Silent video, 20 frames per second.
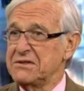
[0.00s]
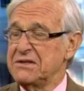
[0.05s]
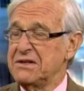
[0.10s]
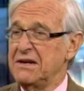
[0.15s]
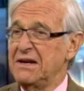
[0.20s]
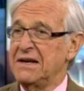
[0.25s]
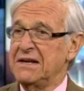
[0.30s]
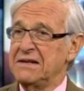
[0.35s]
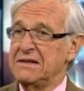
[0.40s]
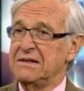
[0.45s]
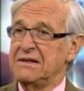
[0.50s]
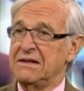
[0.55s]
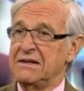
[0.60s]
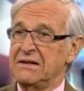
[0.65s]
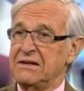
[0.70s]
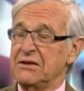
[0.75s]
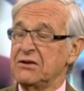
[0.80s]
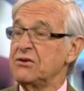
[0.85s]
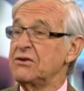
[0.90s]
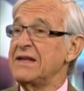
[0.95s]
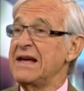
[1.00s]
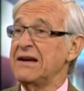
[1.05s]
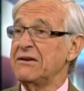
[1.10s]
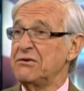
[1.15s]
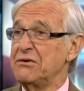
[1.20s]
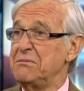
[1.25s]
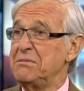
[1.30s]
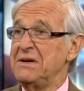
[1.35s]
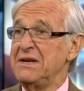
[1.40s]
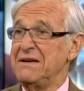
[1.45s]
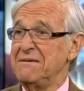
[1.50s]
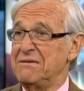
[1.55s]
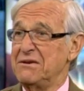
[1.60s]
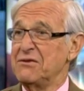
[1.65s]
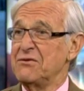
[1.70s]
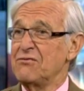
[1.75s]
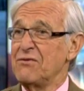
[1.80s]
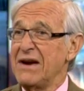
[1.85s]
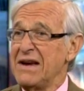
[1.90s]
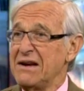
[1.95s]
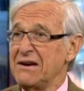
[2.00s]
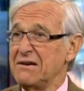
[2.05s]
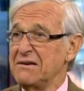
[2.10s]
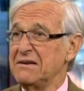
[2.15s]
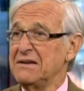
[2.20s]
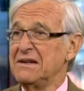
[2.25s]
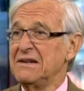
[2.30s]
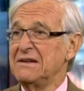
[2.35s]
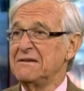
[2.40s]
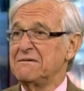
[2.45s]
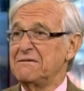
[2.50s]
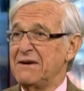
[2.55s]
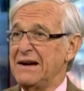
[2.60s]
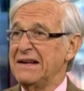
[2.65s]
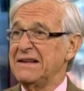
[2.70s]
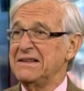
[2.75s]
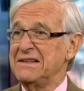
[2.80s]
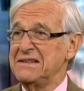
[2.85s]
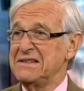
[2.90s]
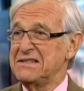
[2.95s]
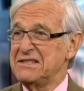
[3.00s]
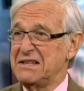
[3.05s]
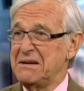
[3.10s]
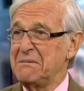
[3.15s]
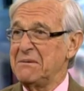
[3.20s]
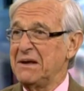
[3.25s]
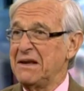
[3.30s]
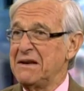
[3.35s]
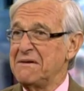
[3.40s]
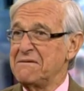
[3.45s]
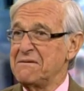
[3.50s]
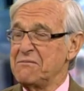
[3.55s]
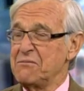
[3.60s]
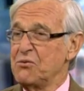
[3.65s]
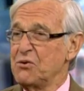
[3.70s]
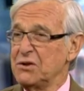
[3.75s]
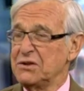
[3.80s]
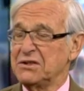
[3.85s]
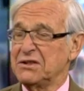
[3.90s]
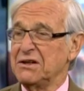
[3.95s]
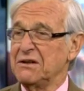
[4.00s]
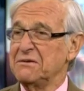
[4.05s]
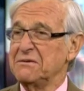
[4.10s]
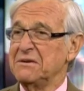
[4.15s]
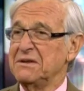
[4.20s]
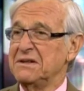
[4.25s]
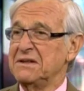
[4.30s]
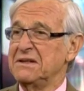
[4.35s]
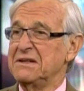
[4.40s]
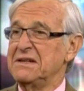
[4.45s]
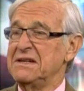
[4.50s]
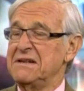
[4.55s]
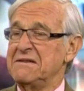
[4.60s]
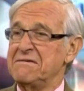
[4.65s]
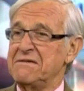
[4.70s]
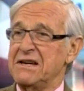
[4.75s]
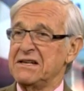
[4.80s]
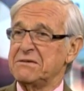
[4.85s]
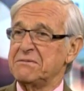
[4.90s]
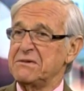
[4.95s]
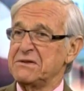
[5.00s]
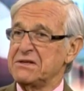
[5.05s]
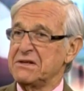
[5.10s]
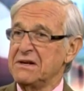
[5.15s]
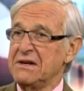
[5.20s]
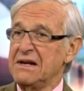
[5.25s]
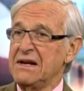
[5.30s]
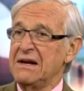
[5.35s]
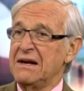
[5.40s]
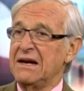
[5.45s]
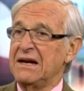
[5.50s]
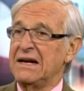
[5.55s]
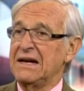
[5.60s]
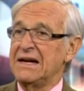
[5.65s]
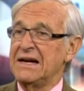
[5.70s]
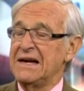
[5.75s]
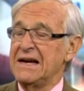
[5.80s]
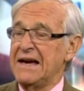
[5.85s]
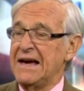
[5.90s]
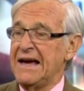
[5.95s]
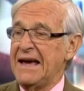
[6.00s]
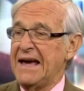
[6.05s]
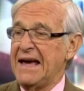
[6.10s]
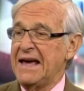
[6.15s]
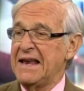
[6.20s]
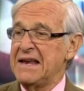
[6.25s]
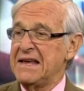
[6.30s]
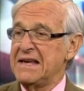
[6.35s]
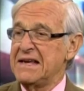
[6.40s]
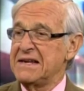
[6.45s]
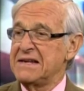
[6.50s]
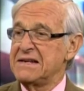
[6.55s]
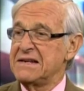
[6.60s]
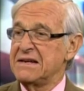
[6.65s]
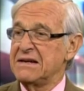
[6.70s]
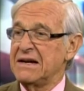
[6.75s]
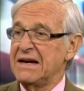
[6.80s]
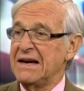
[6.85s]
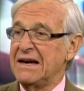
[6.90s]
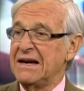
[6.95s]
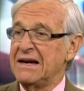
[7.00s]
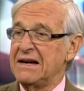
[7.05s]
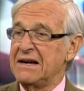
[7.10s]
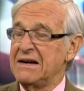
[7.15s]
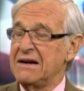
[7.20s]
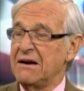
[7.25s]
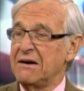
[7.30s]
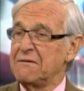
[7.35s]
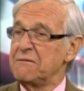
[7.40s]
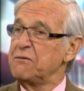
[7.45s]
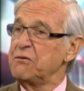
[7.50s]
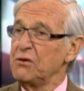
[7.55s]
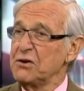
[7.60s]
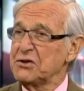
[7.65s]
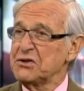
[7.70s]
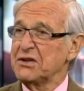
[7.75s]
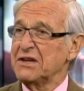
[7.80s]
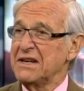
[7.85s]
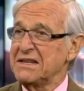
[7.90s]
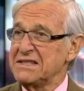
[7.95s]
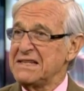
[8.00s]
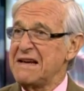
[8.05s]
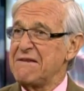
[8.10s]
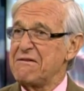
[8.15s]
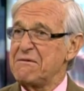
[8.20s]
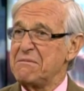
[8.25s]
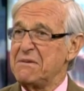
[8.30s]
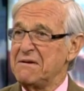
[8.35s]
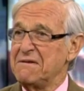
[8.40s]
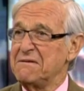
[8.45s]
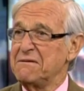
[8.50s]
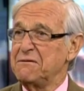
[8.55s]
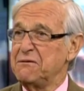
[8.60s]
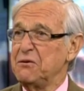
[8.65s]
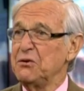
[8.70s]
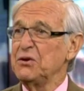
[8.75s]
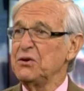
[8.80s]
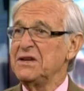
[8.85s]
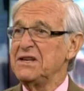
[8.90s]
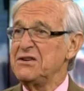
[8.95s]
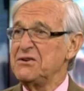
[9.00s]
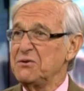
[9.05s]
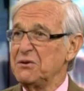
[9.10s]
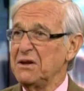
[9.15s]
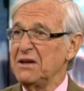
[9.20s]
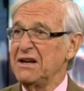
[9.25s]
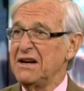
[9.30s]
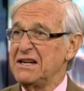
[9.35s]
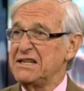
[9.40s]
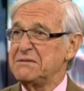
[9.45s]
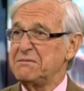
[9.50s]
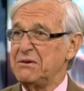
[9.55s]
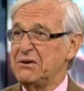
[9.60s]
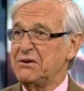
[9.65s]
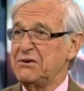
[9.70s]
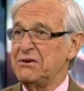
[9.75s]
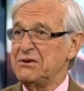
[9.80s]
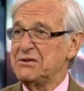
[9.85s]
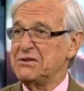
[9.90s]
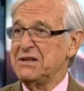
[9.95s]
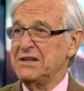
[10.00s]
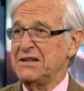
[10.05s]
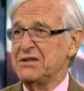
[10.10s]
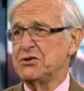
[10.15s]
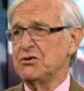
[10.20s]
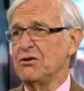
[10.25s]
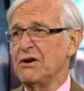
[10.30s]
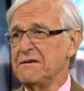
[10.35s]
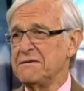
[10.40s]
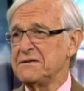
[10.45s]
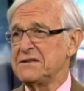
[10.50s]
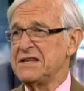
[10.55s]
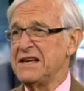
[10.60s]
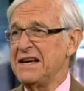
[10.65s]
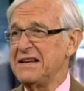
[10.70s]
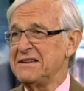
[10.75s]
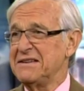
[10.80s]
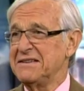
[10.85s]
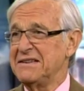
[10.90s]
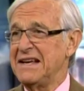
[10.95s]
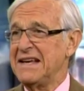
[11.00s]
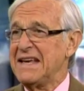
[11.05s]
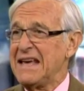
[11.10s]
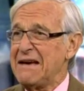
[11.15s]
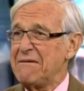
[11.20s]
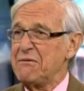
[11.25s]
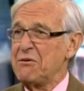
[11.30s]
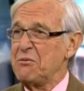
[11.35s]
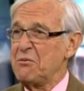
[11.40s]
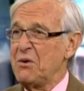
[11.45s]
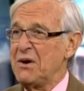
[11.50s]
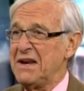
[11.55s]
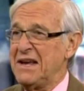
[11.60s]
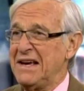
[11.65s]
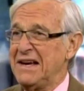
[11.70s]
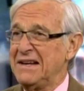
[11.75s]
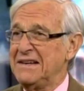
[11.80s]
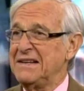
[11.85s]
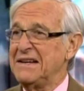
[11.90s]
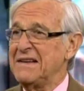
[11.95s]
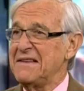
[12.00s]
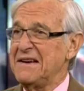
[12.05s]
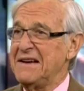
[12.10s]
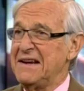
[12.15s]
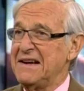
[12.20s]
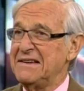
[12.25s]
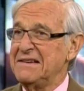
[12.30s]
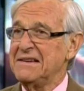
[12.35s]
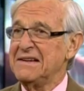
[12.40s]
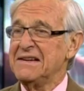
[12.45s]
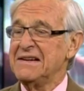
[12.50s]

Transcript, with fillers: And uh, that could be even greater, frankly, to stimulate even more so uh, investments. Uh, and it uh, unfortunately has never been fully used utilized because it's offset. They gave it one hand, the other hand,